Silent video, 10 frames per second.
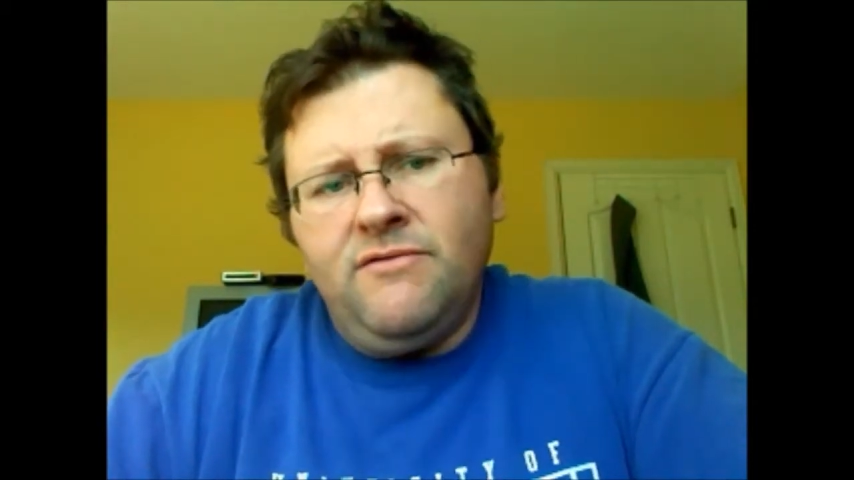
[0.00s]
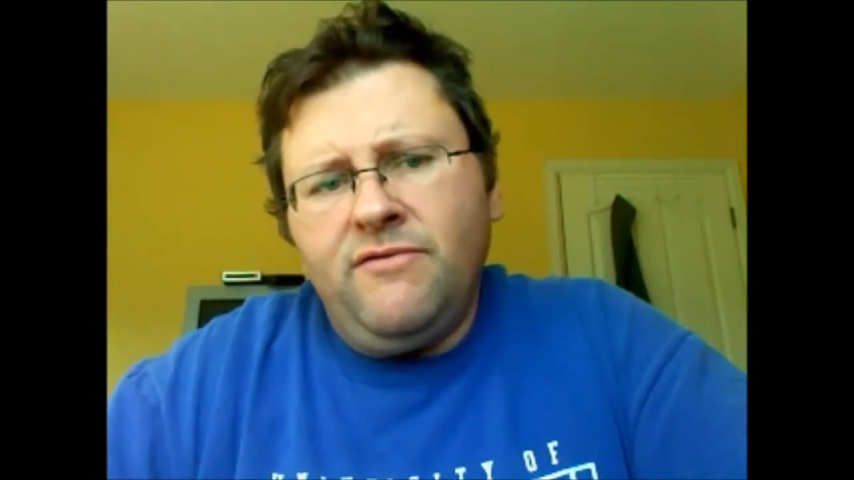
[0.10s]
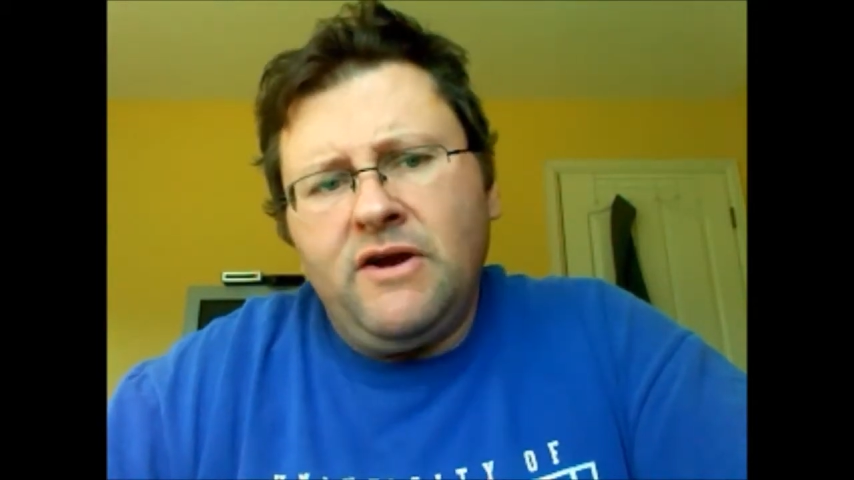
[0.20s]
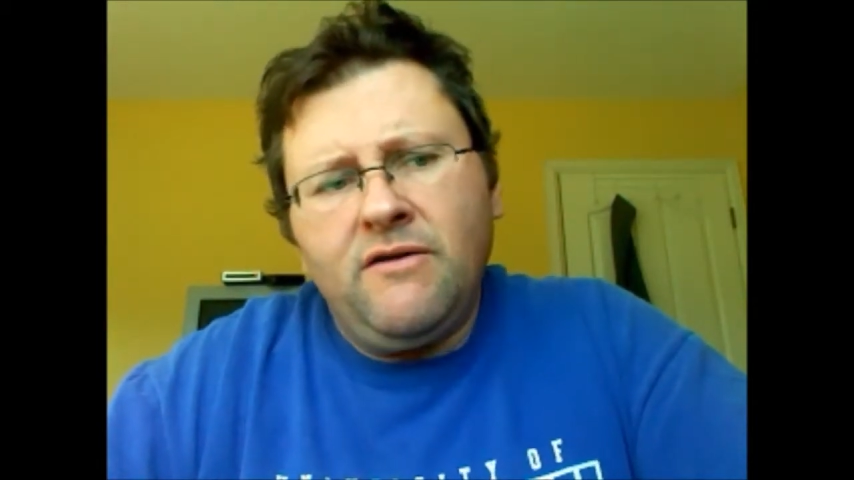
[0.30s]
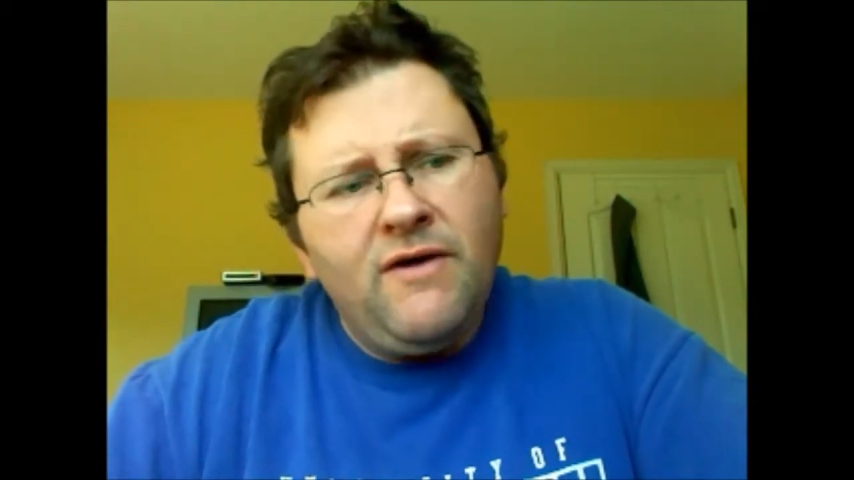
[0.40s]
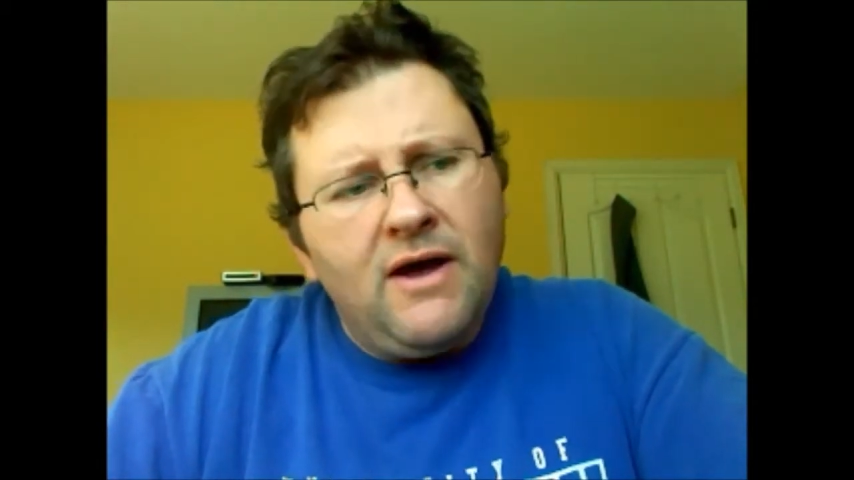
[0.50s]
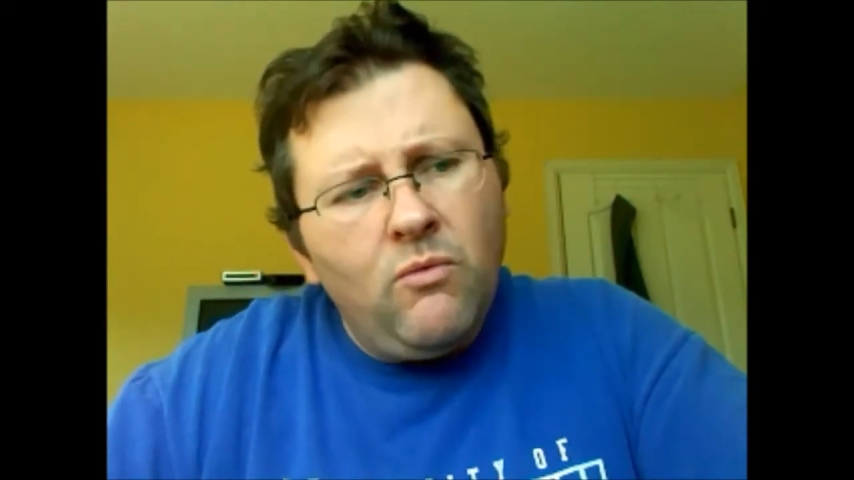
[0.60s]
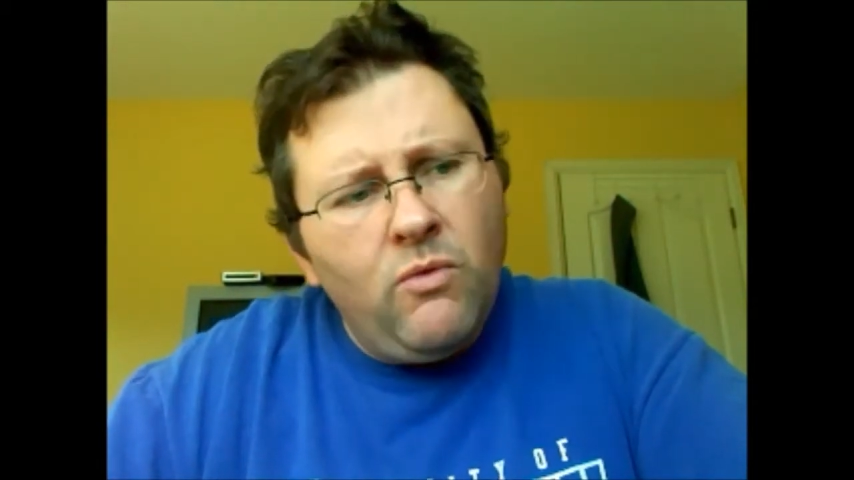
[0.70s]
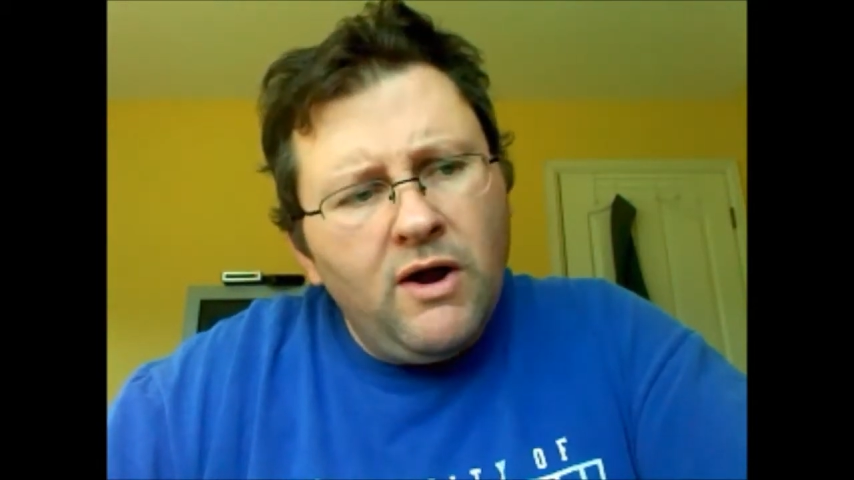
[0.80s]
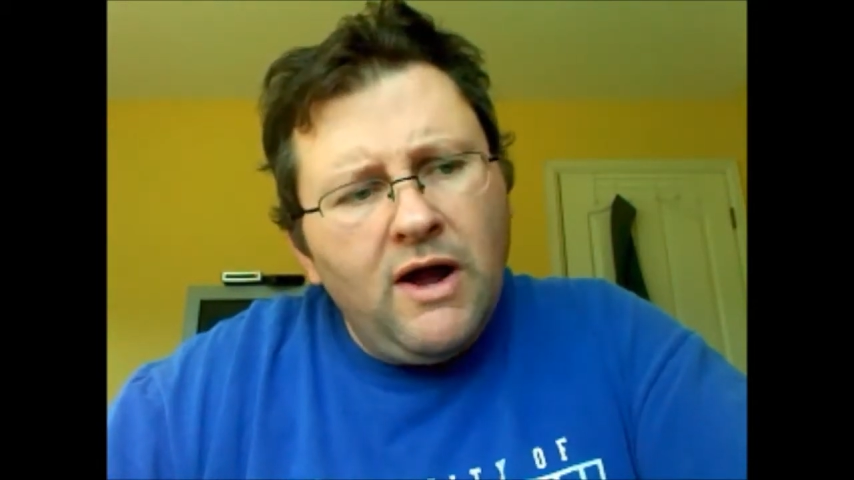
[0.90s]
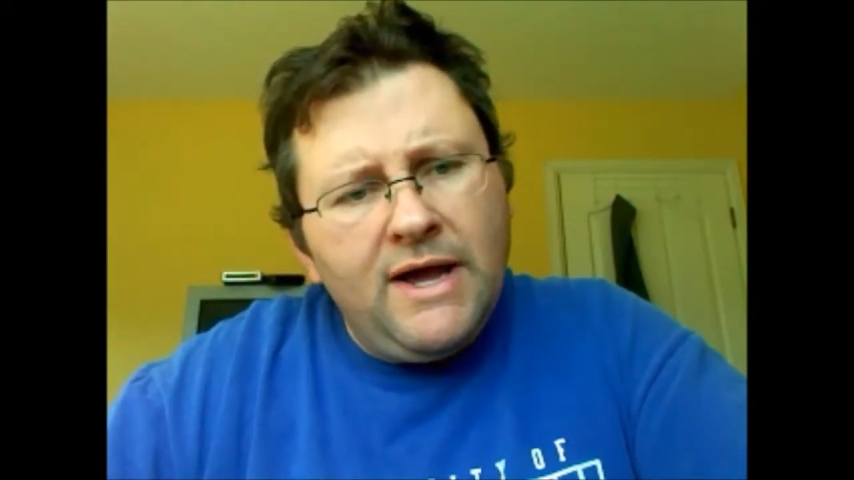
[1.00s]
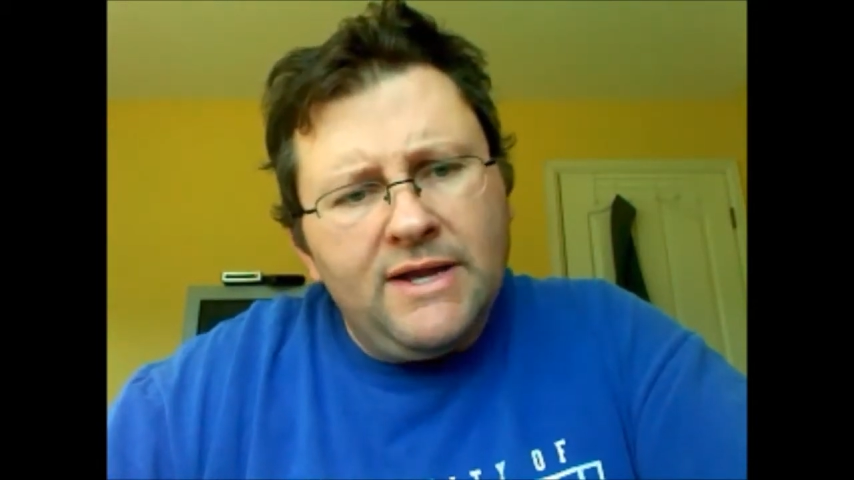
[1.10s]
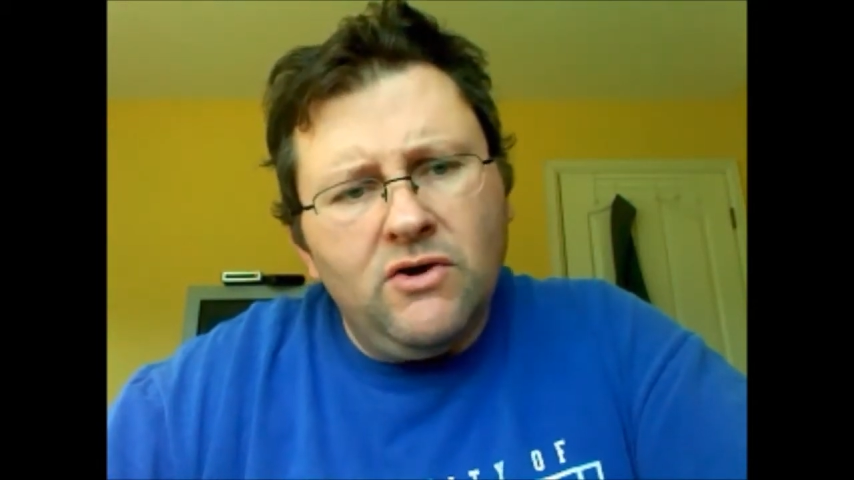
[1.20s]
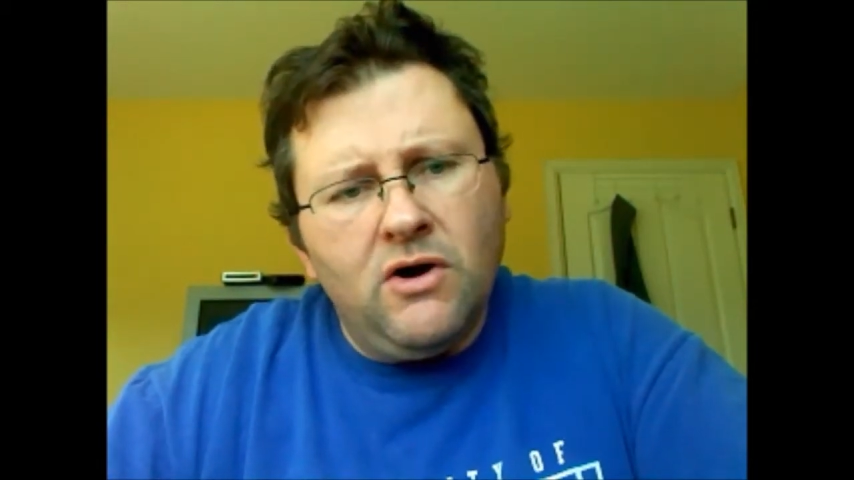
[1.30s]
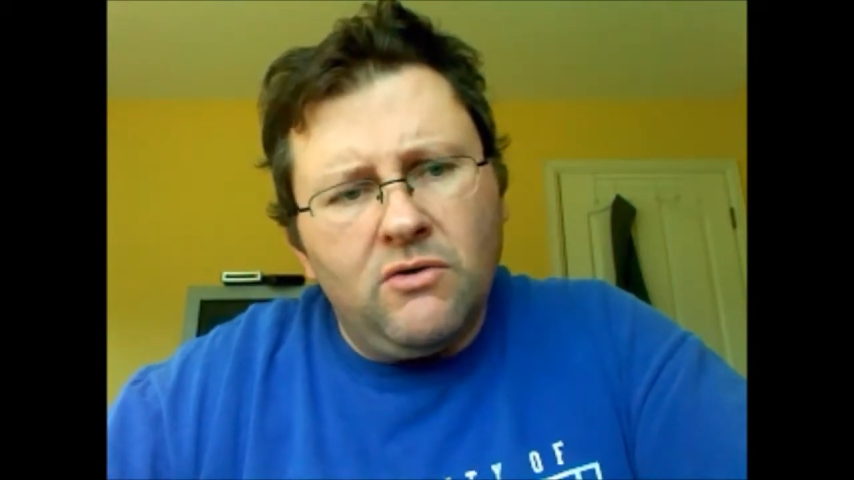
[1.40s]
to verify where
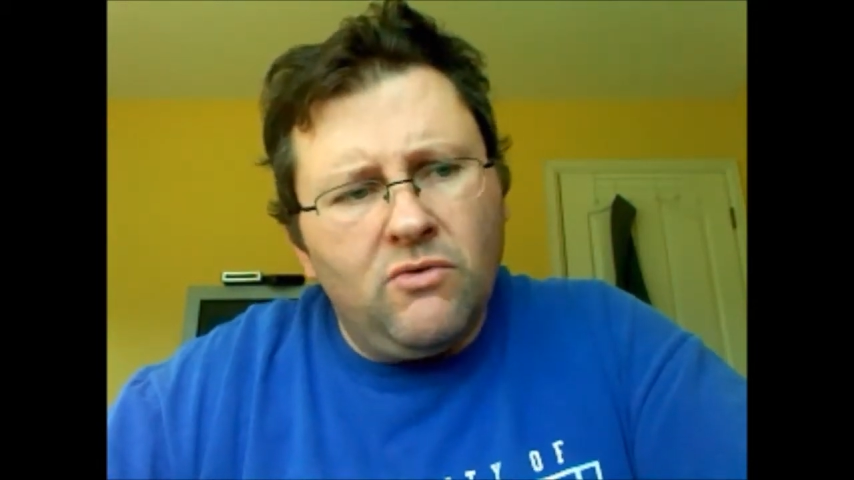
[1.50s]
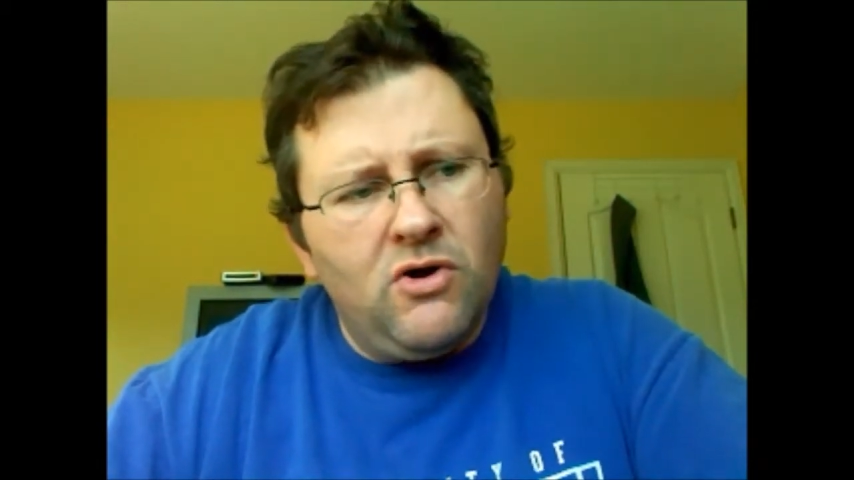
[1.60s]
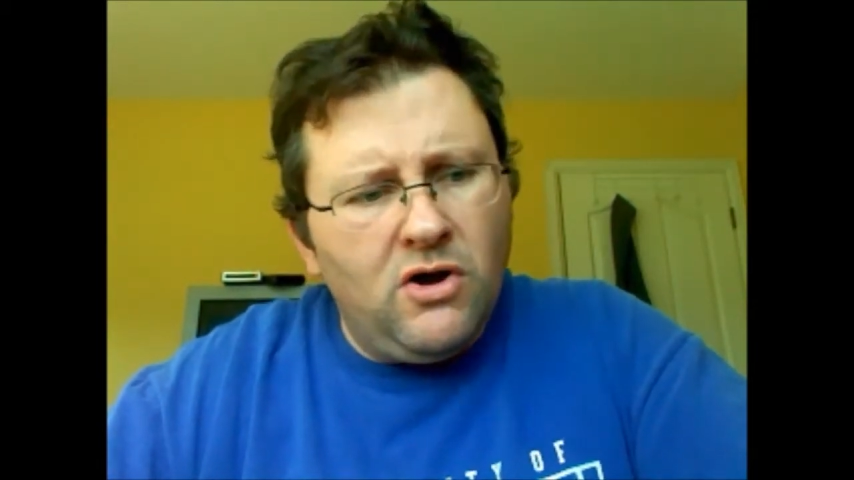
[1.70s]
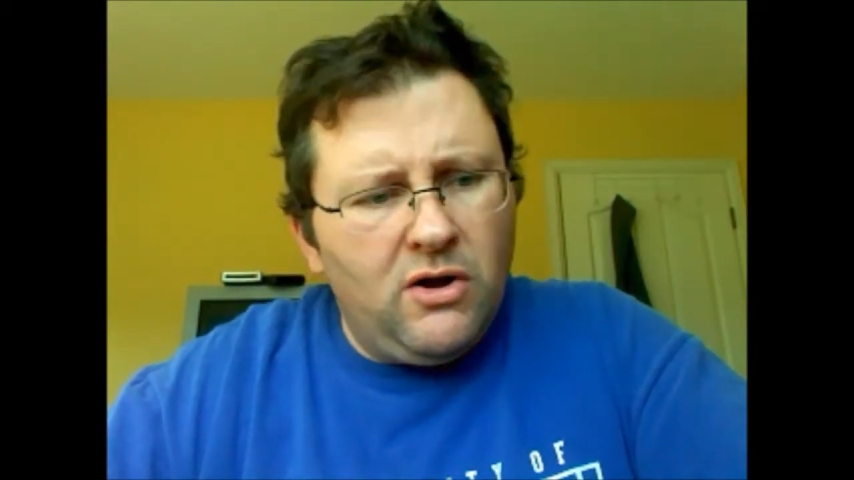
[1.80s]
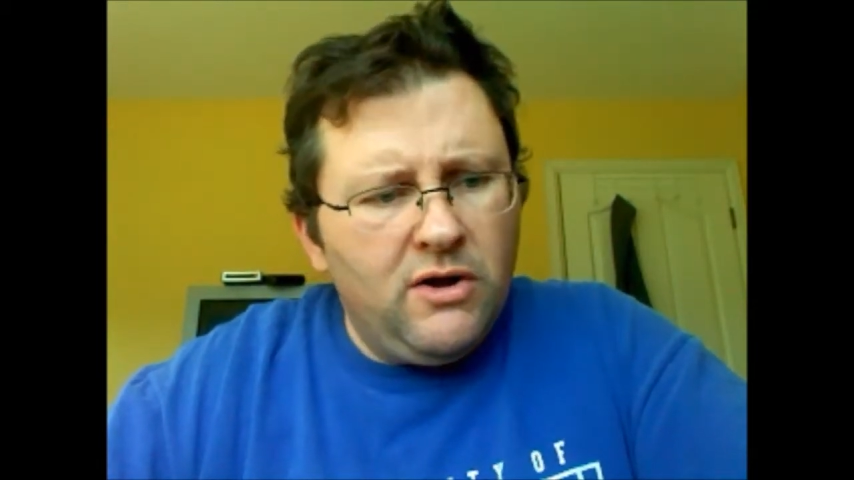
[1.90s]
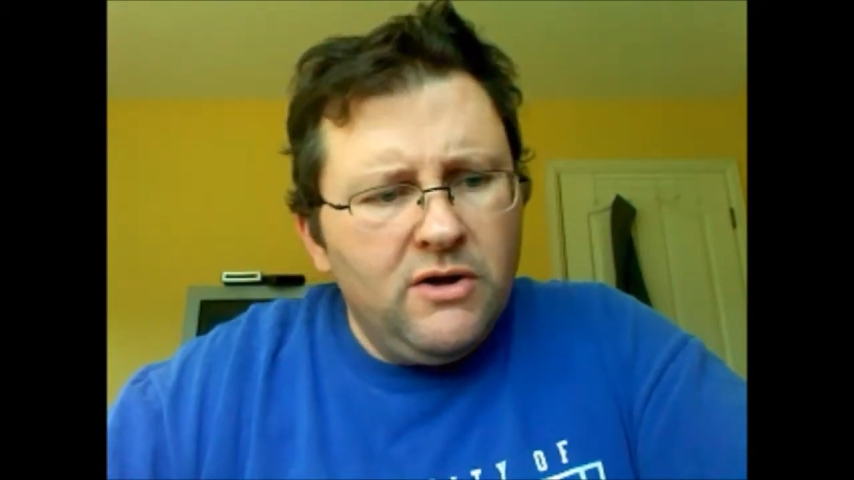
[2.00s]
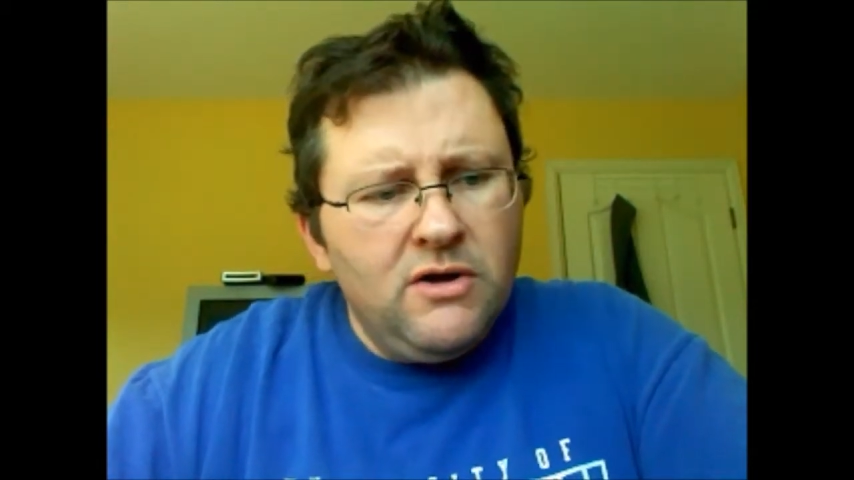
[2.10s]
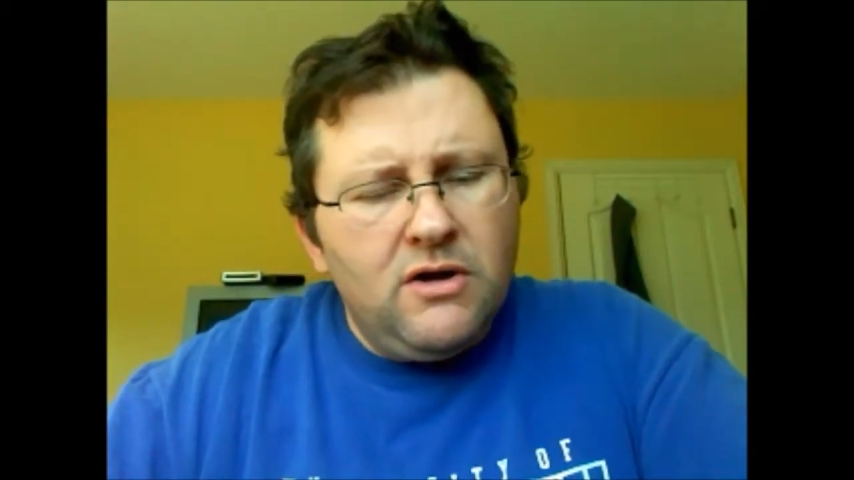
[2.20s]
I had gone wrong.